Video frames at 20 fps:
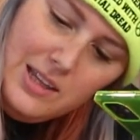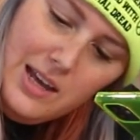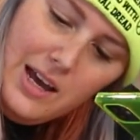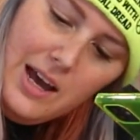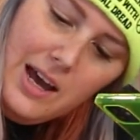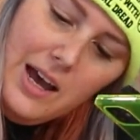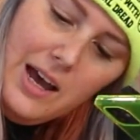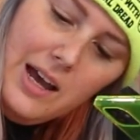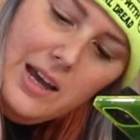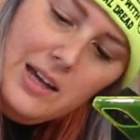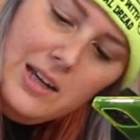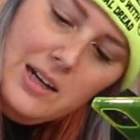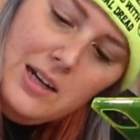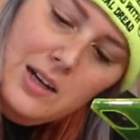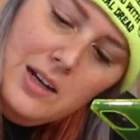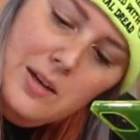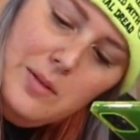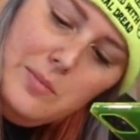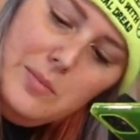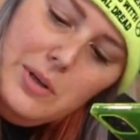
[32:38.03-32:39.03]

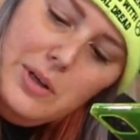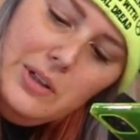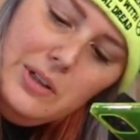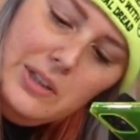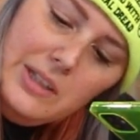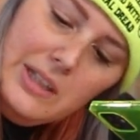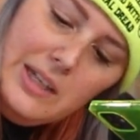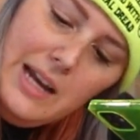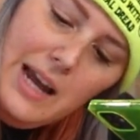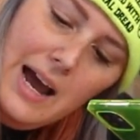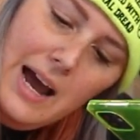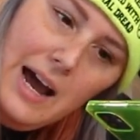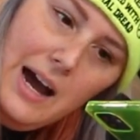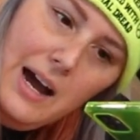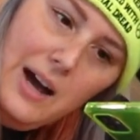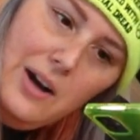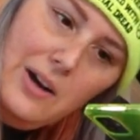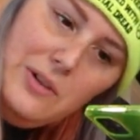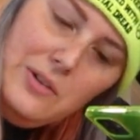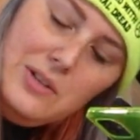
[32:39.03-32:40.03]
then pull it
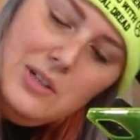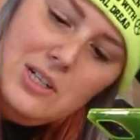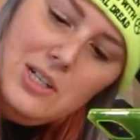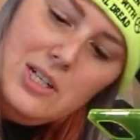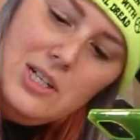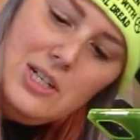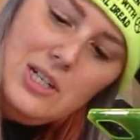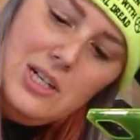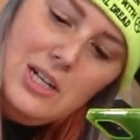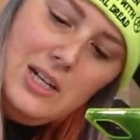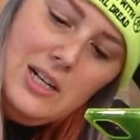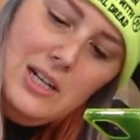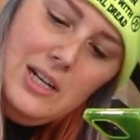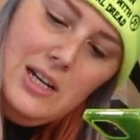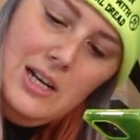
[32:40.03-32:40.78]
out.